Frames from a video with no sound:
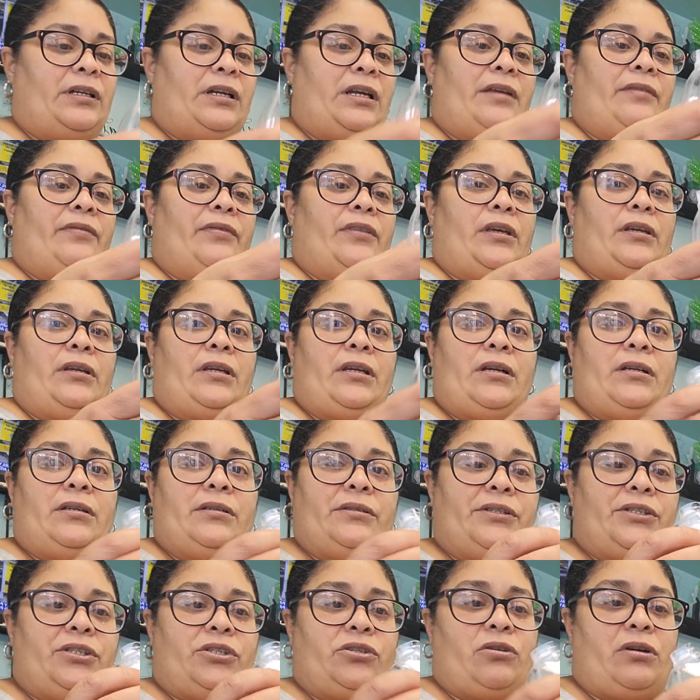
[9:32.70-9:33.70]
and then
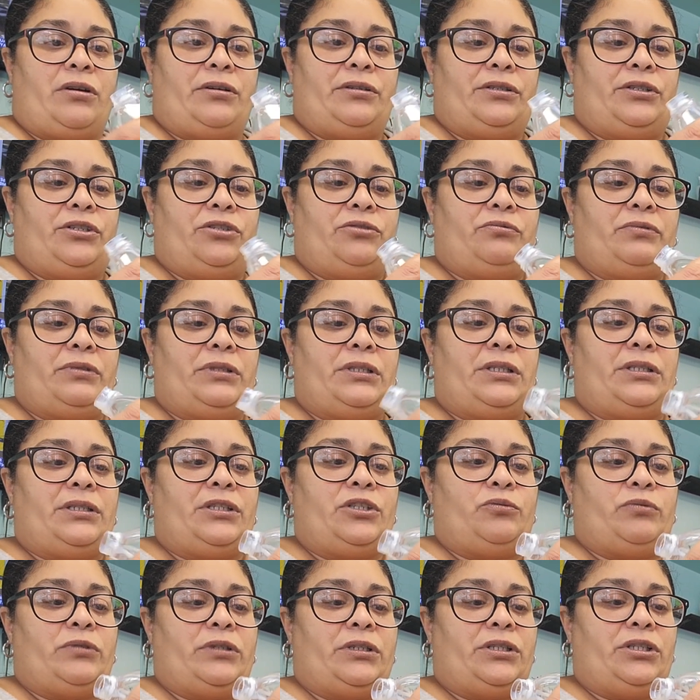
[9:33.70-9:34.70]
I'll start doing
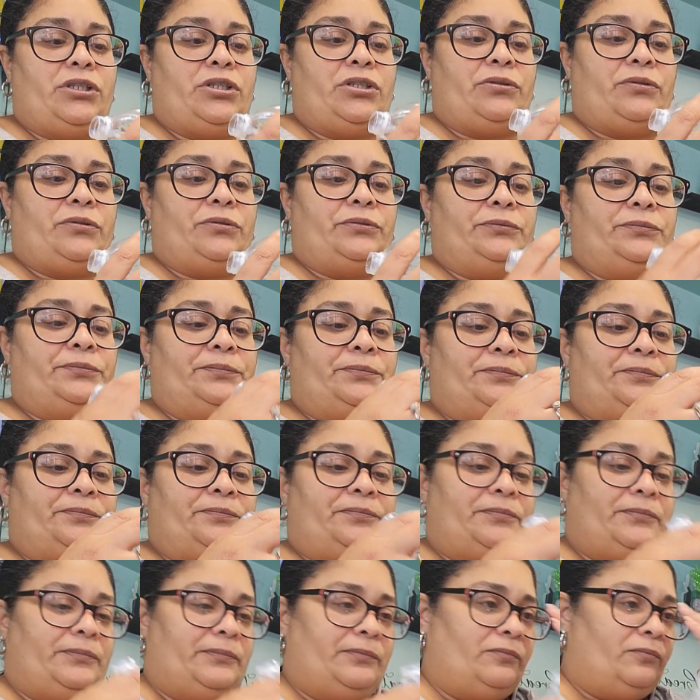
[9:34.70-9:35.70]
this one too.
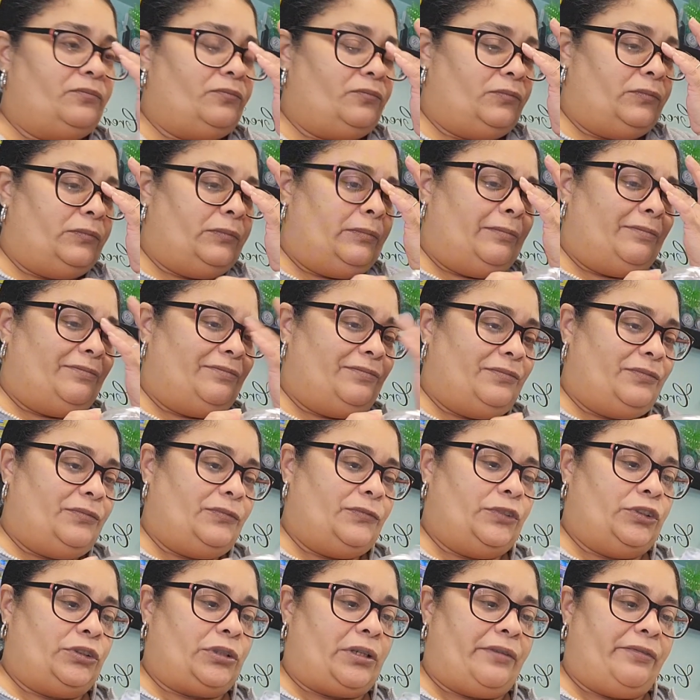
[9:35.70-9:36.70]

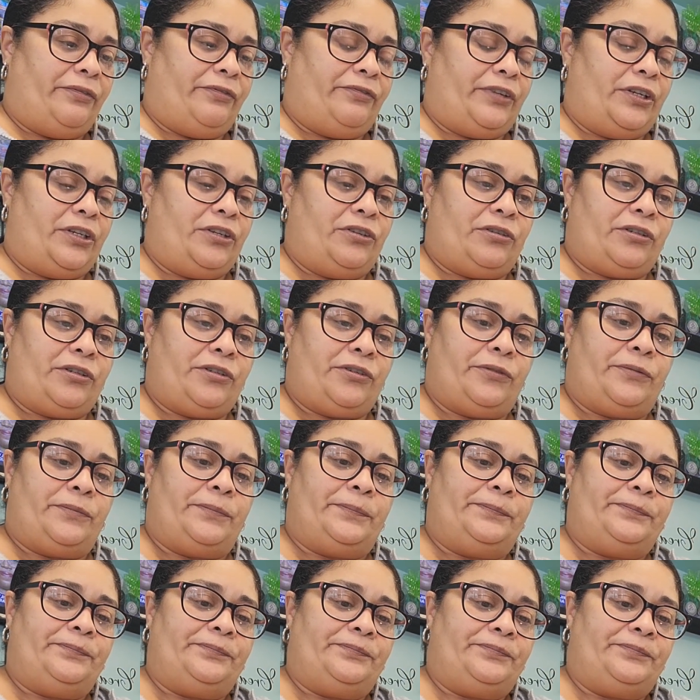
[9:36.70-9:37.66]
So I figure